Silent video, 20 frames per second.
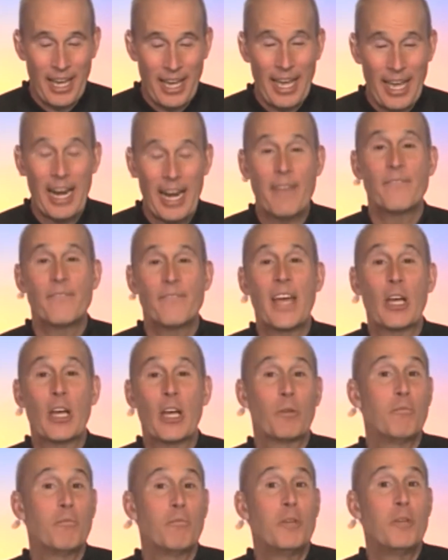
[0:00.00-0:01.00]
and I
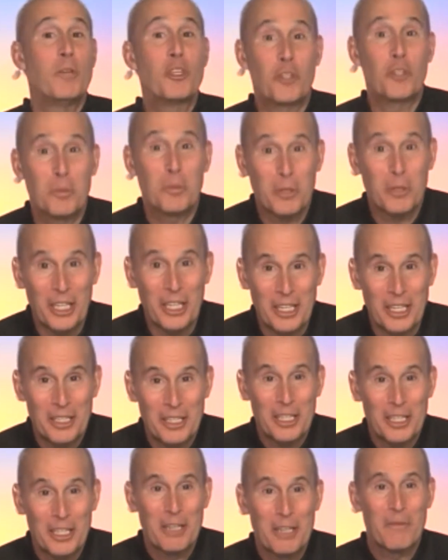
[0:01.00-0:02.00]
failed miserably
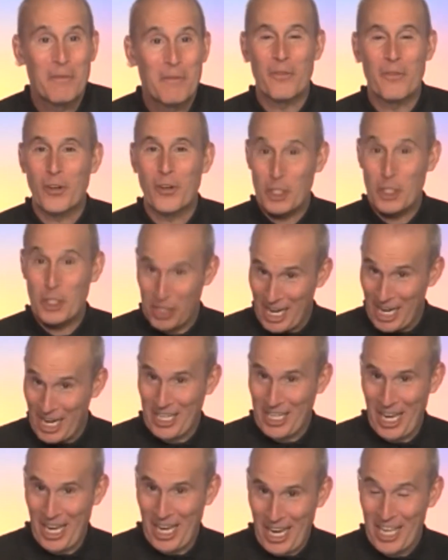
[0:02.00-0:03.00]
for the first
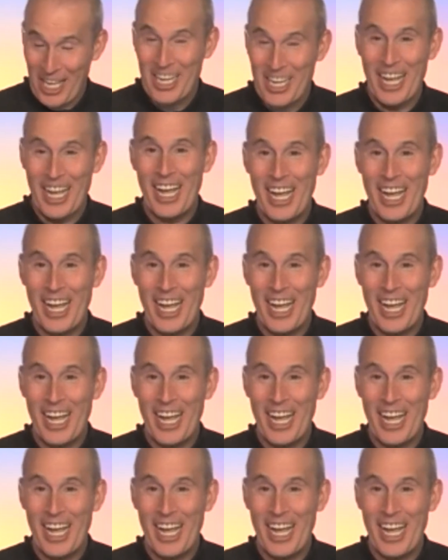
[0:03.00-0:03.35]
decade